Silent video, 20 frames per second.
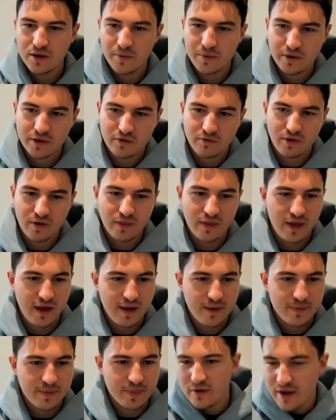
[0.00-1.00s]
We're going to run
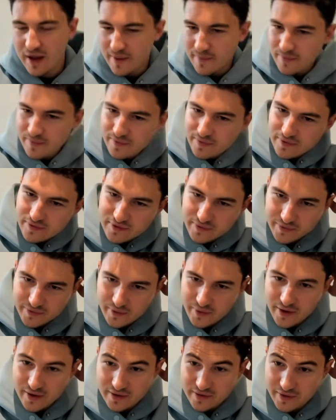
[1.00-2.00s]
that. Okay. Seemed to
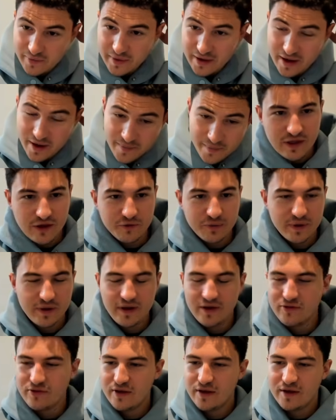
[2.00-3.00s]
work. There we go. So that's pretty
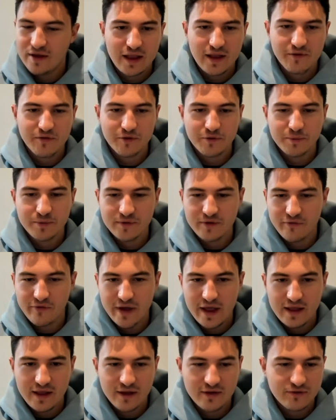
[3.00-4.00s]
easy. And for specific
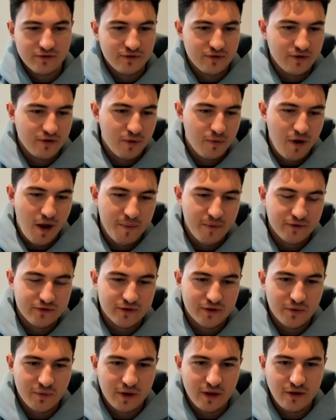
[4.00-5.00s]
edits, you're probably just
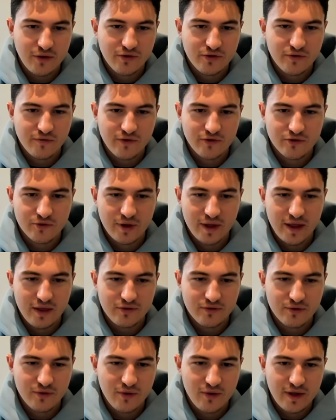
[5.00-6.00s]
going to want to use the visual
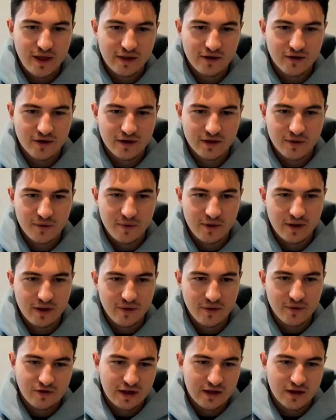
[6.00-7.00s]
edit tool, and you're going to want to
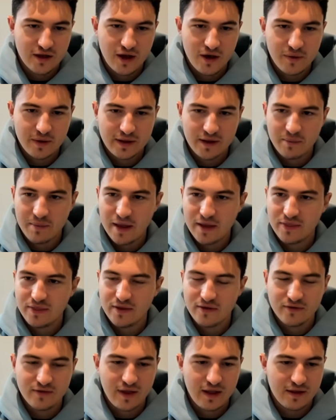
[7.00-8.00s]
just kind of go in and make
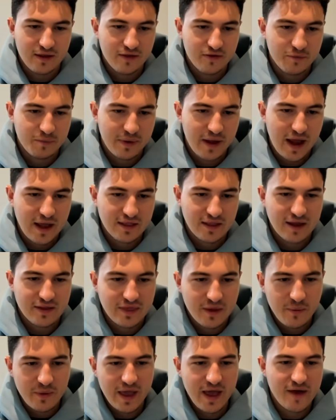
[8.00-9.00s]
these edits. But I like
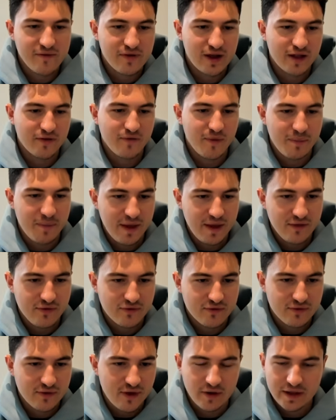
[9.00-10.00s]
that we have kind of a
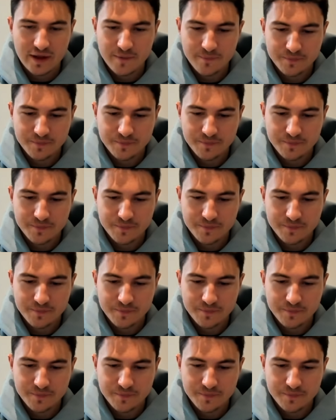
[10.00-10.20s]
base already.